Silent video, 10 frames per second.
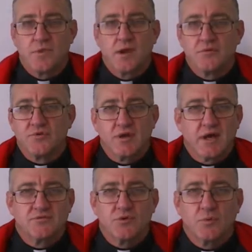And for the
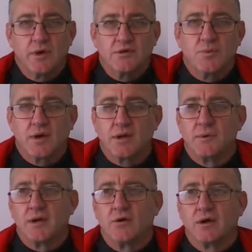next few weeks, we are going to
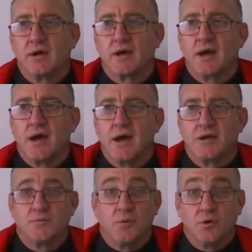be looking
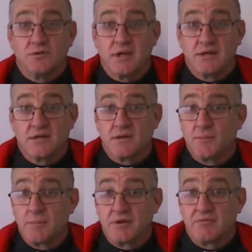at Paul's letter to the
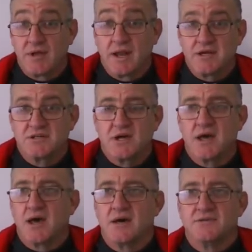people of
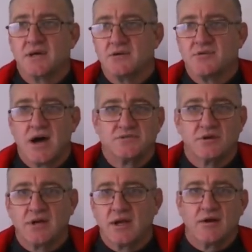Galatia as he tries
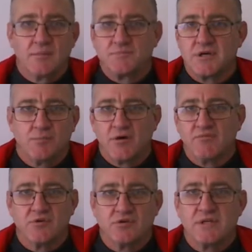to clear up some
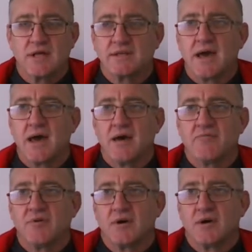confusion that they have